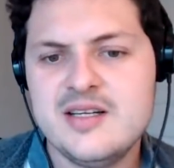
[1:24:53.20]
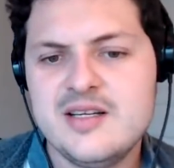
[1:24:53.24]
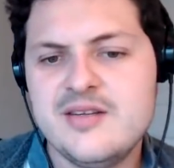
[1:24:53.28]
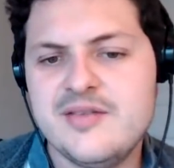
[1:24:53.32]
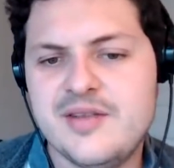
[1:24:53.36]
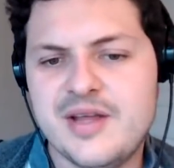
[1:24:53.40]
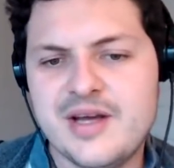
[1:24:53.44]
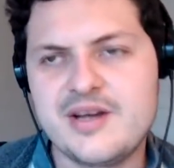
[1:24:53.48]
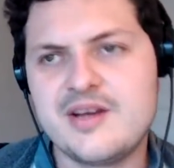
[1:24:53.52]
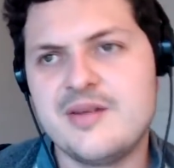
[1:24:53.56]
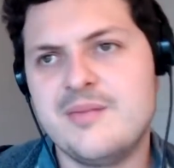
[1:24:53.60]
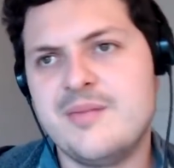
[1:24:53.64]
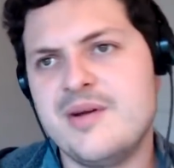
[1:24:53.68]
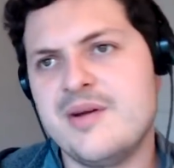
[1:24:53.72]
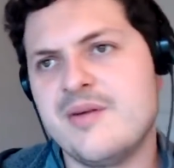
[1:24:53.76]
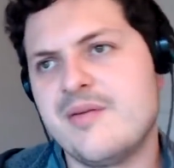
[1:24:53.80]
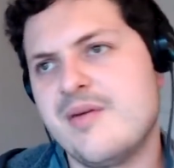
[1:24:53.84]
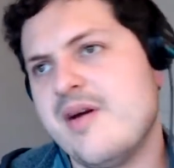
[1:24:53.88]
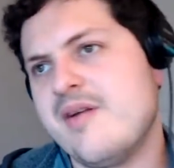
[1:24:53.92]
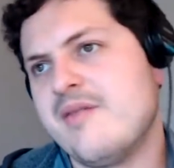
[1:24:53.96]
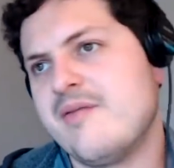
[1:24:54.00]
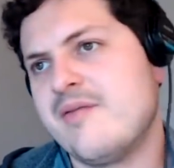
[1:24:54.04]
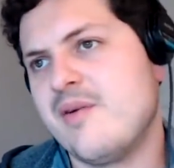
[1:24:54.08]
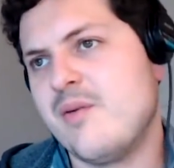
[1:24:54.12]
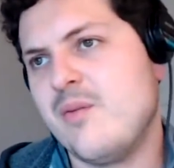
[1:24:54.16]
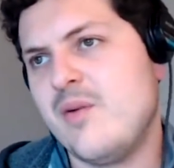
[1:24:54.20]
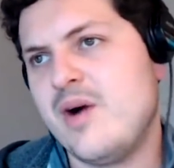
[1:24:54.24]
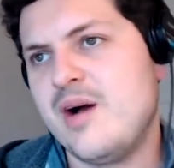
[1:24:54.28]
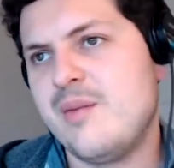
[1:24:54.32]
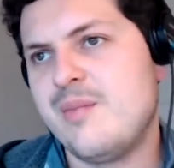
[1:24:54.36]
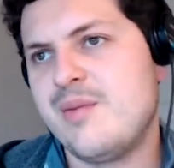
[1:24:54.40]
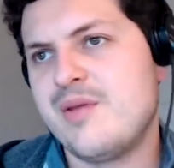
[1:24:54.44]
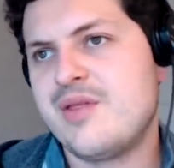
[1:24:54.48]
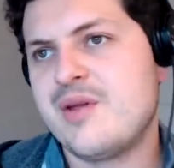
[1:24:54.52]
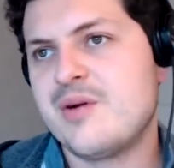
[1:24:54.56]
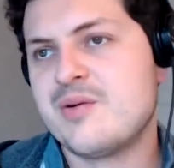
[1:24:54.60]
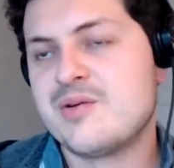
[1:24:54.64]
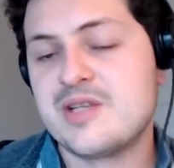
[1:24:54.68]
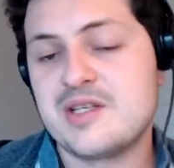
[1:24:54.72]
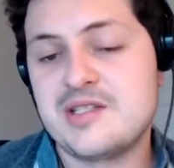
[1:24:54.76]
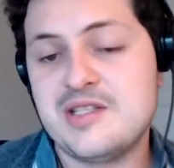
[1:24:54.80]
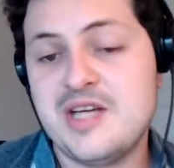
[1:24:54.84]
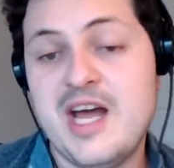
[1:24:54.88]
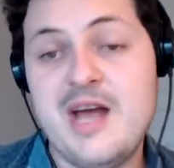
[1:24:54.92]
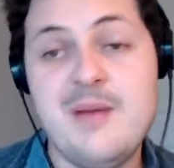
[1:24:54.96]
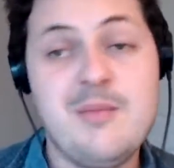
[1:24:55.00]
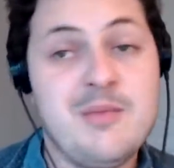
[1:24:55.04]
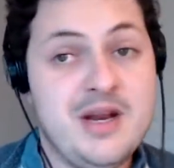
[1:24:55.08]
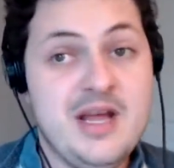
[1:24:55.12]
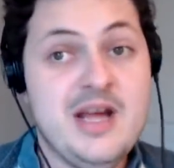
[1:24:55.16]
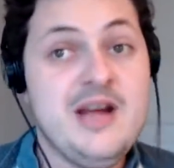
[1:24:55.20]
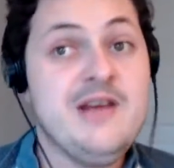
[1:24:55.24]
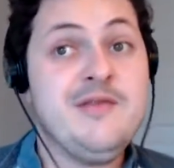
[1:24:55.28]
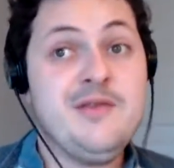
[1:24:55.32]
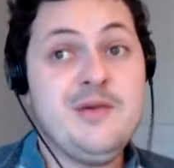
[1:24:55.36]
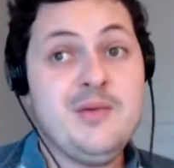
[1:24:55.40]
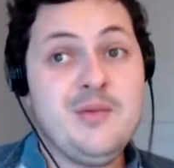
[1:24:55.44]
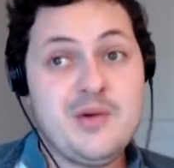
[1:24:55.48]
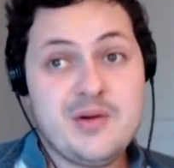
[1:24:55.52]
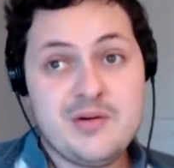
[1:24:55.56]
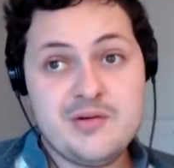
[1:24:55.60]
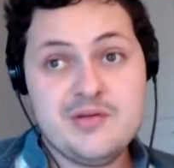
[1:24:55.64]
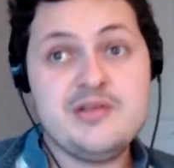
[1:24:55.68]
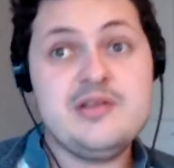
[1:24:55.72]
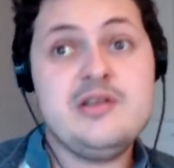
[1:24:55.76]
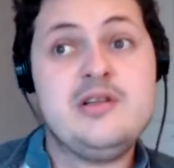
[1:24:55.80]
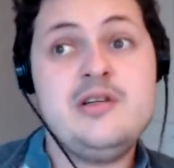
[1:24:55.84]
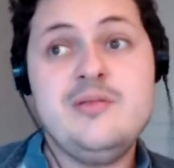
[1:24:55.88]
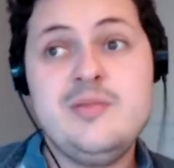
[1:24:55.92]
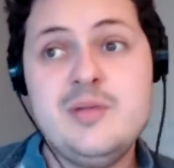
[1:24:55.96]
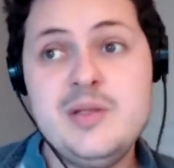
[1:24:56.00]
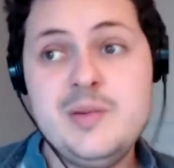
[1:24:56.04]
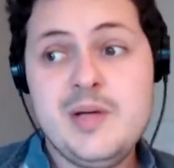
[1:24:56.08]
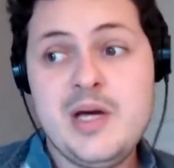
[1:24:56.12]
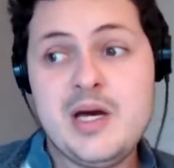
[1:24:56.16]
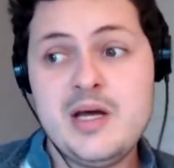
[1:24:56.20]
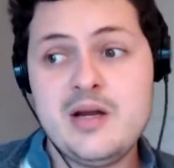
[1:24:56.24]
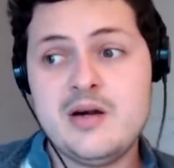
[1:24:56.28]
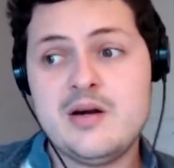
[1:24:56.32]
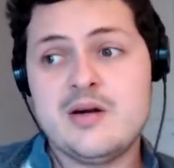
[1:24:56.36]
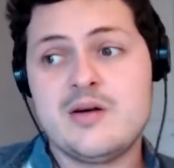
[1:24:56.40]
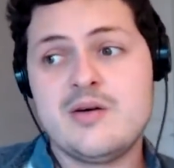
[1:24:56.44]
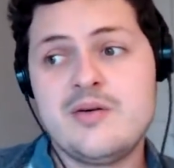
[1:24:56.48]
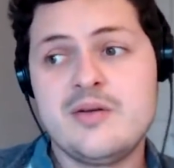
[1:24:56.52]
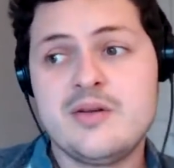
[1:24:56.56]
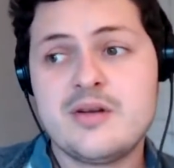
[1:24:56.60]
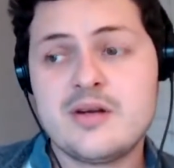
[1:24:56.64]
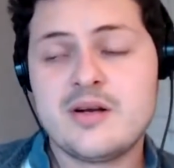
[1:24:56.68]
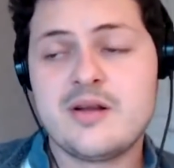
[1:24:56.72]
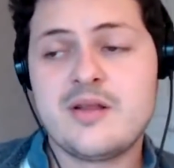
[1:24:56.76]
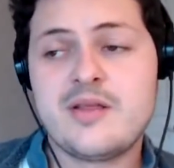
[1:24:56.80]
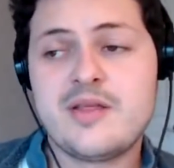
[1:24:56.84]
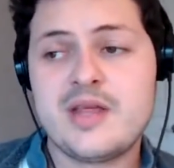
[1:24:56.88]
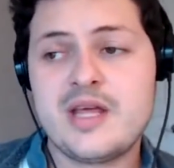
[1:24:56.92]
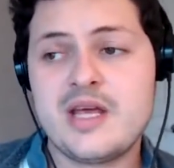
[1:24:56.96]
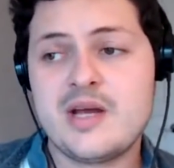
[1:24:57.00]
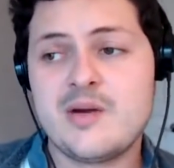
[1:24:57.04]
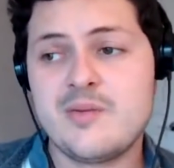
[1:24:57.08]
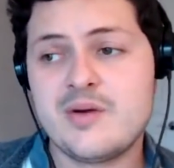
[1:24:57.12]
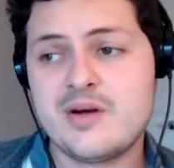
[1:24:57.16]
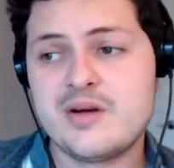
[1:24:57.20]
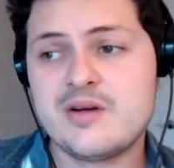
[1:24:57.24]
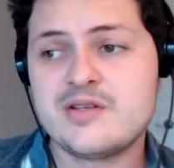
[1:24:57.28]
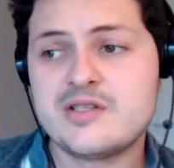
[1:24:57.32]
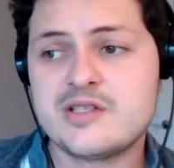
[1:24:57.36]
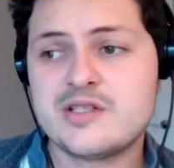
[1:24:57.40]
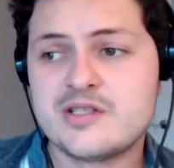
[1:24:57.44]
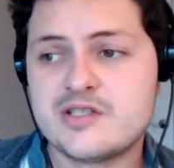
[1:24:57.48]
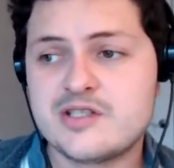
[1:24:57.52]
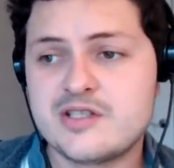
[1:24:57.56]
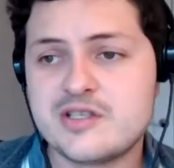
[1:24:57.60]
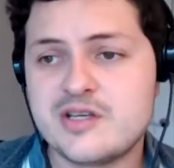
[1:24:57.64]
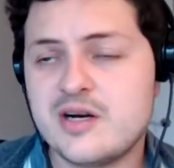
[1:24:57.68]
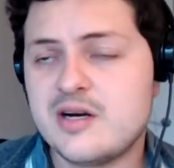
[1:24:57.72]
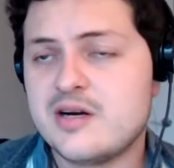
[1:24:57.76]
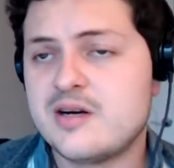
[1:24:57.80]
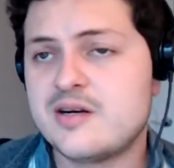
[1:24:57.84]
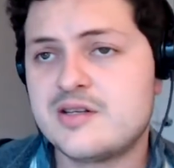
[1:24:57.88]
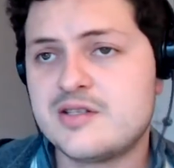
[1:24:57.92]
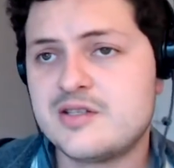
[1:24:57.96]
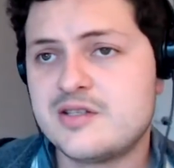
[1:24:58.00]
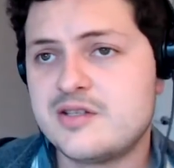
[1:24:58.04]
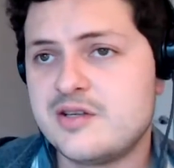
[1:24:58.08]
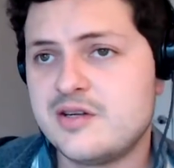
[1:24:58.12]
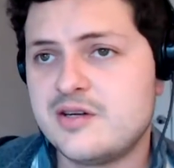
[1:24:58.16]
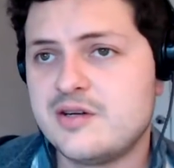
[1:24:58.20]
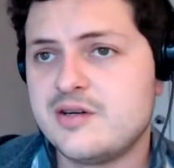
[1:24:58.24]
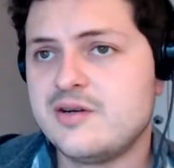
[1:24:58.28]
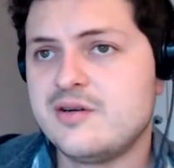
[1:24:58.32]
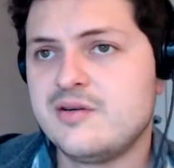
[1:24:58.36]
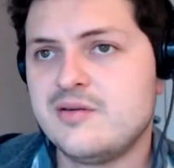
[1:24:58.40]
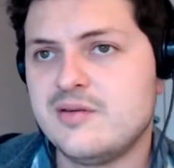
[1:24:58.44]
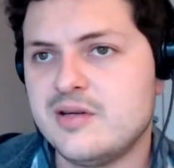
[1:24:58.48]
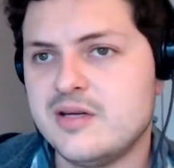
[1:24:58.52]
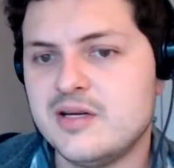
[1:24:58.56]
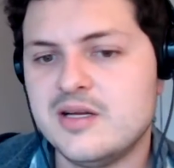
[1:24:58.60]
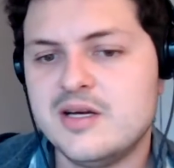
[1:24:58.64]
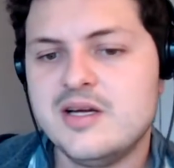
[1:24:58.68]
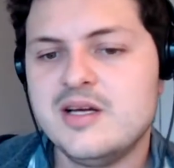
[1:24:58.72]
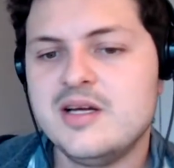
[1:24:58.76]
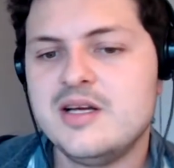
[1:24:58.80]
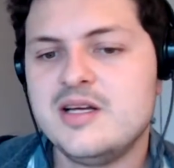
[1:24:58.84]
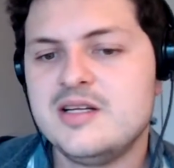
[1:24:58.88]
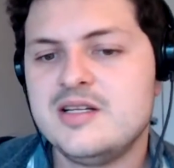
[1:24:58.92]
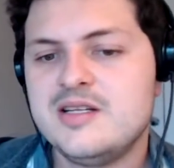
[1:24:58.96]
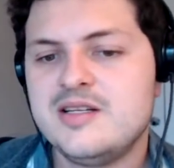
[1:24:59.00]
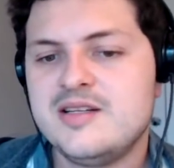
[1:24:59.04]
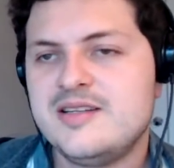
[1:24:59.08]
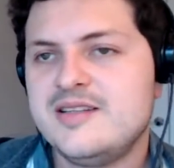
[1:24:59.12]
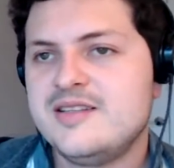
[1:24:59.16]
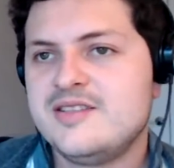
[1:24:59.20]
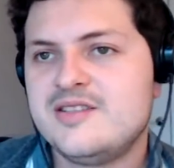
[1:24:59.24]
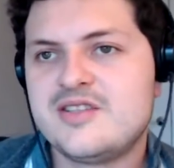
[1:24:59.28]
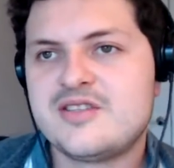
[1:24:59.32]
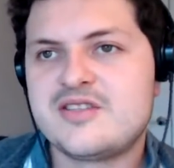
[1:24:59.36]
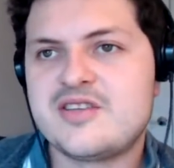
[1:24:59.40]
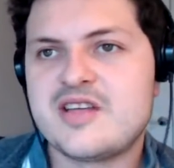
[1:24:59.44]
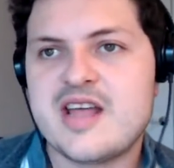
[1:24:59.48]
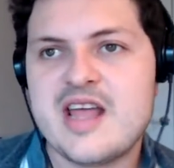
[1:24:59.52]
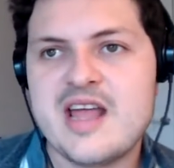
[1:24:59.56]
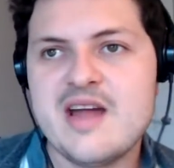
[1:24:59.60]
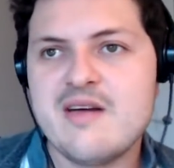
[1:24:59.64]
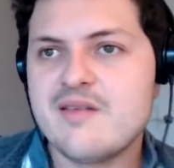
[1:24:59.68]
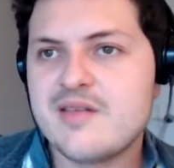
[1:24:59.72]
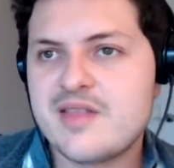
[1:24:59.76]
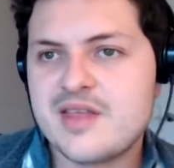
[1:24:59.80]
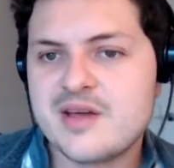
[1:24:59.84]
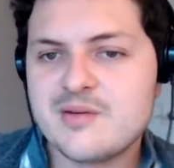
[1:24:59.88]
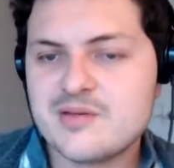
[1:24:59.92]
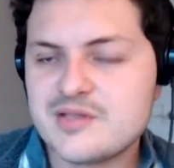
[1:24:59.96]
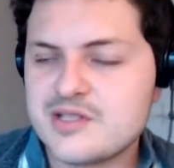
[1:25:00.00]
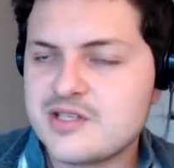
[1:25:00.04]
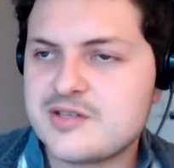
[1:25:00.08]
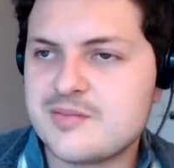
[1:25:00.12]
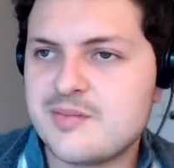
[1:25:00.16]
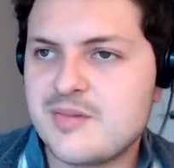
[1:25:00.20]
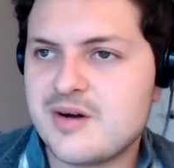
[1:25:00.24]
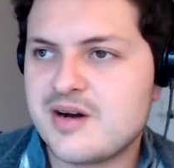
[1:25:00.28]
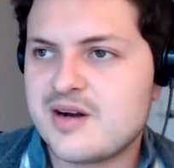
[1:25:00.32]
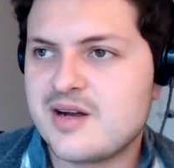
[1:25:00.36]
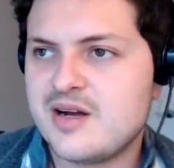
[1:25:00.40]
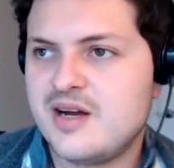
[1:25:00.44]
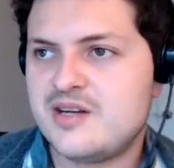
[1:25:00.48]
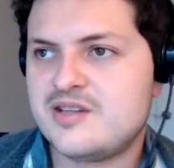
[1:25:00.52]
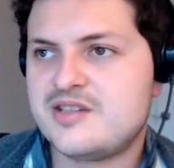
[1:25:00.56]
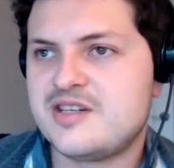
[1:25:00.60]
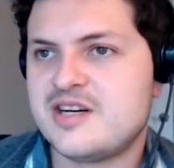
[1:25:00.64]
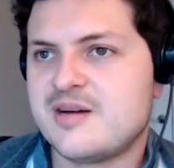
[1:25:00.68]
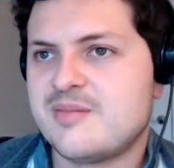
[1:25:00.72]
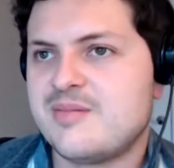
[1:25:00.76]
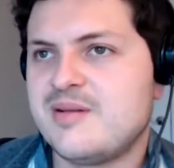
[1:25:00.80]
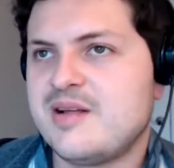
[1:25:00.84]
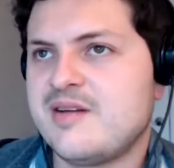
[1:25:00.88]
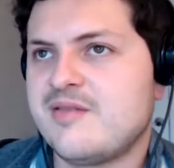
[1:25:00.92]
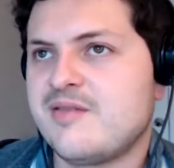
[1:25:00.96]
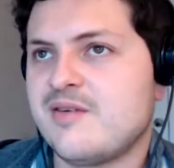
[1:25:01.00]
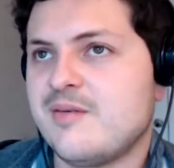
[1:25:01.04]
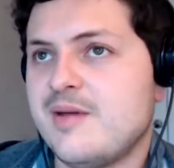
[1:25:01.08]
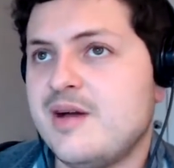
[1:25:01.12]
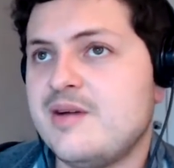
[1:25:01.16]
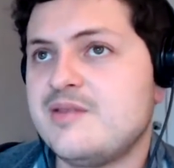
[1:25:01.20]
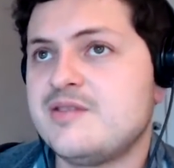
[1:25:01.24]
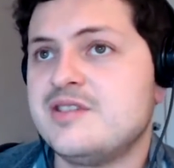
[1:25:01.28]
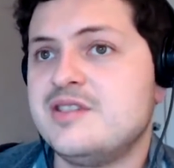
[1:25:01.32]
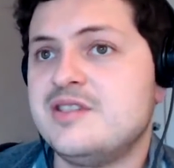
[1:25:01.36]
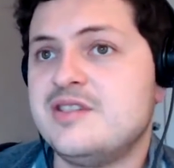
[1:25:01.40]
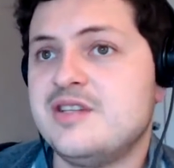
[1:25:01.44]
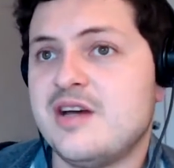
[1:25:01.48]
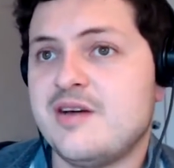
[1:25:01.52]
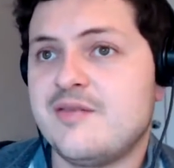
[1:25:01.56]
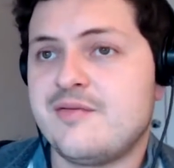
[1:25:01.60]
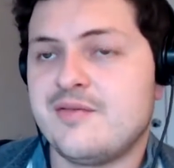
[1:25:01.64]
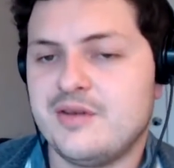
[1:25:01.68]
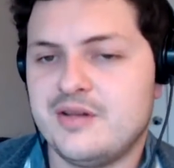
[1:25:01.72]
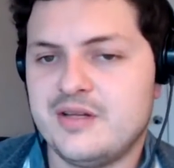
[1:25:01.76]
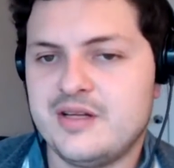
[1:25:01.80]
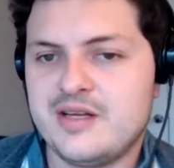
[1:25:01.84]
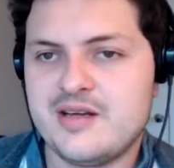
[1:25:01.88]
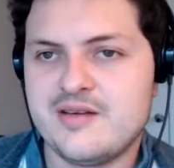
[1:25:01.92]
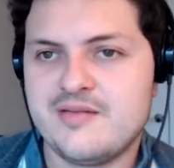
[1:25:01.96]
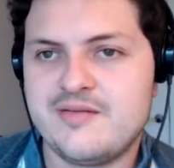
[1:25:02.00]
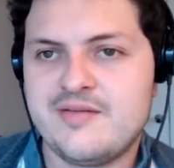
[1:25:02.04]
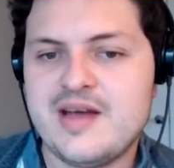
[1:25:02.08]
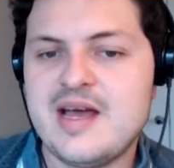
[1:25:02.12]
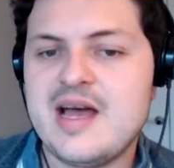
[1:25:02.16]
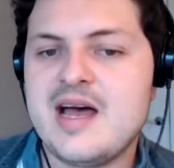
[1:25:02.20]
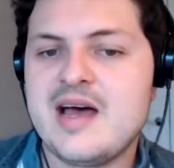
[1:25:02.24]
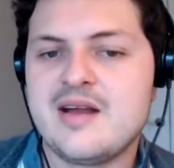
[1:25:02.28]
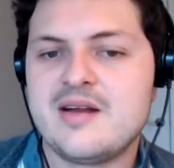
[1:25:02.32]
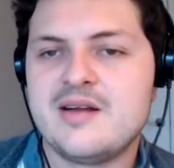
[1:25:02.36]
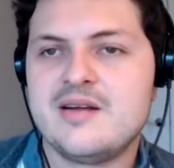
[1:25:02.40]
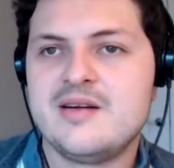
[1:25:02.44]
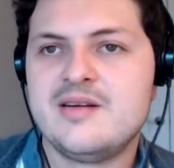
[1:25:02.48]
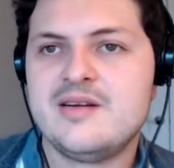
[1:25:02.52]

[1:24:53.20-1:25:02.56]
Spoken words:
That could be around for a while, but there was a time when everyone was like, we've got our own little thing. We use the snarks too. And just like everything was a smart contract platform, that was definitely a fad.